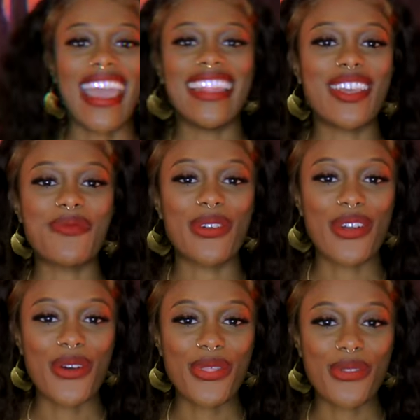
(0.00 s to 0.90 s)
and then we'll
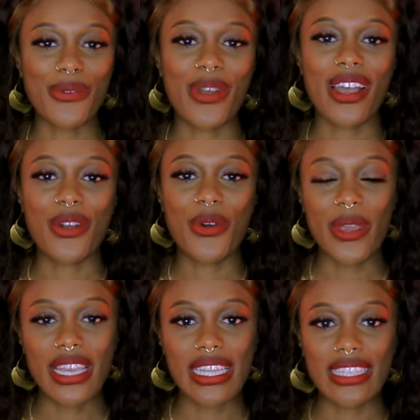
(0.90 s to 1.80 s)
go through a
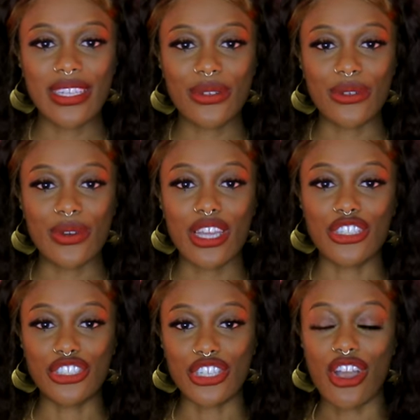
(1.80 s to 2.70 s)
quick little
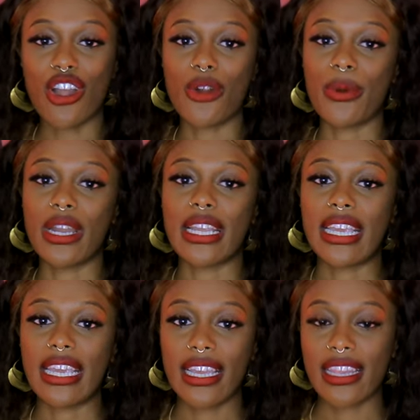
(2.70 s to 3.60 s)
jar
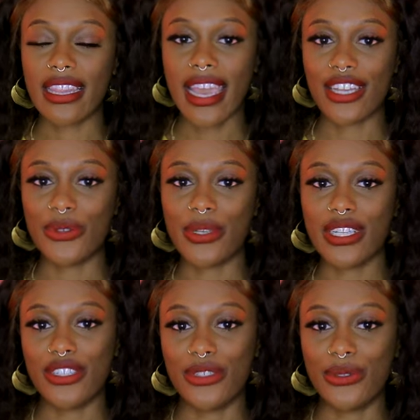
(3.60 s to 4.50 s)
working that you
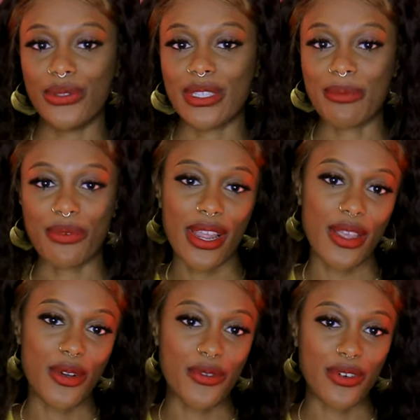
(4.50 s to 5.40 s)
can use and
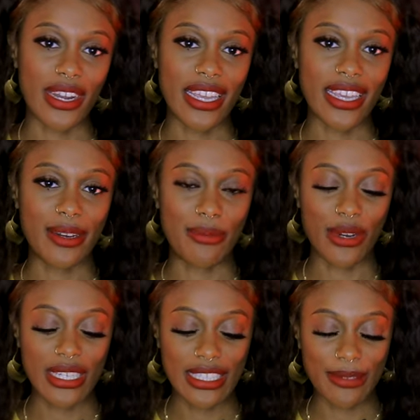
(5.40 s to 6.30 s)
pray over and
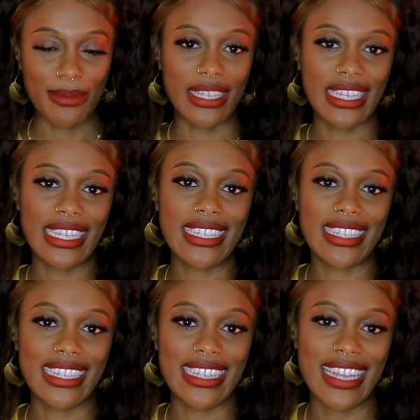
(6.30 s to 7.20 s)
bring some good,
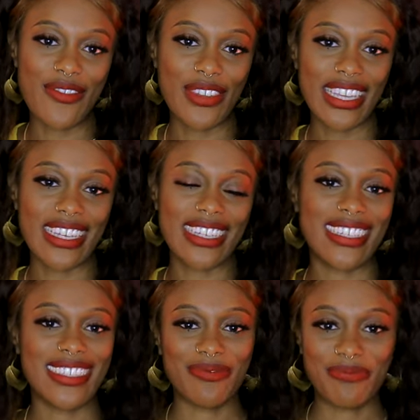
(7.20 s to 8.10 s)
loving,
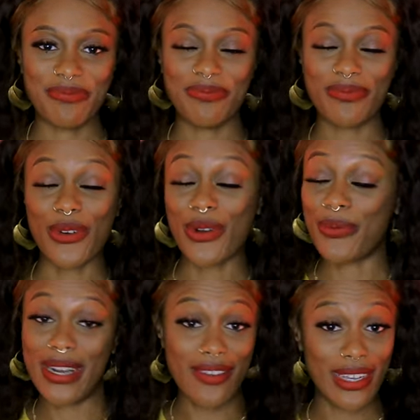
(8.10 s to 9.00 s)
or
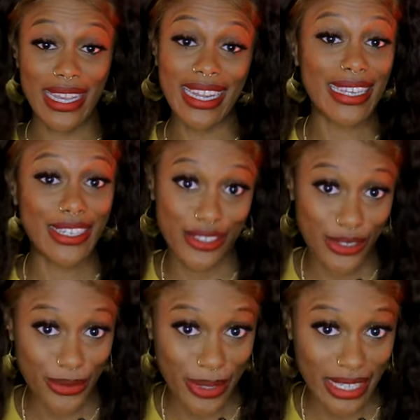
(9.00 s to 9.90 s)
whatever kind of energy
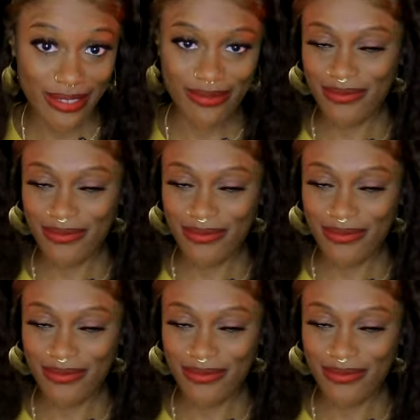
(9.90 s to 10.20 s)
you want